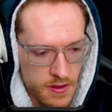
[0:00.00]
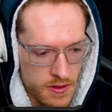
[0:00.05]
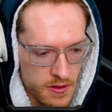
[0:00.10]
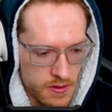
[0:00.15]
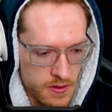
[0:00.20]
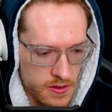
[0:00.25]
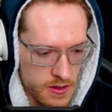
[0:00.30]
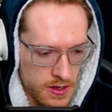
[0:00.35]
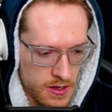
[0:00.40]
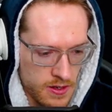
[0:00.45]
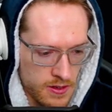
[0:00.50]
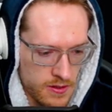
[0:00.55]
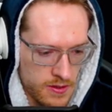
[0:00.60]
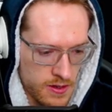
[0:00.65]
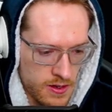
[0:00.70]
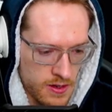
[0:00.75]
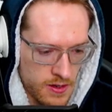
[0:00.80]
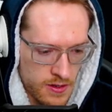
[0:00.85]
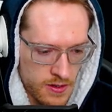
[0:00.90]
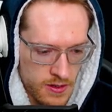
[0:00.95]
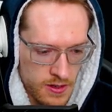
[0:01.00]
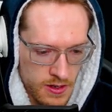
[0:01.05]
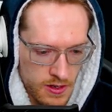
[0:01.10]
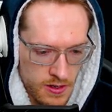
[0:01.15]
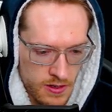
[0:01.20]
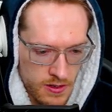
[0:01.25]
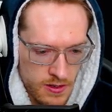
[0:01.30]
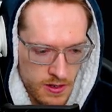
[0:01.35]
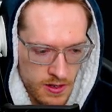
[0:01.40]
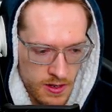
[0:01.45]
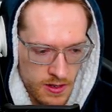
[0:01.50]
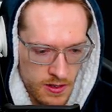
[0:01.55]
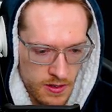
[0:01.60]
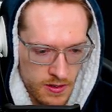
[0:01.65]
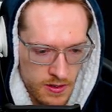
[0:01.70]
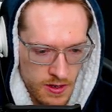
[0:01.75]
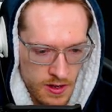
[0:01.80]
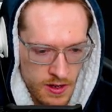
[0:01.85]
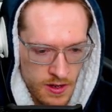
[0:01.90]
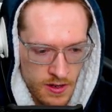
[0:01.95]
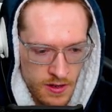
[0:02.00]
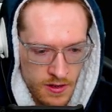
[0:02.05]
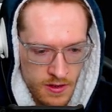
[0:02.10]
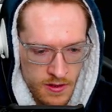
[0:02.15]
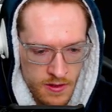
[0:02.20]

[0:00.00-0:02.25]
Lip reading: Ding, ding, ding, ding, ding.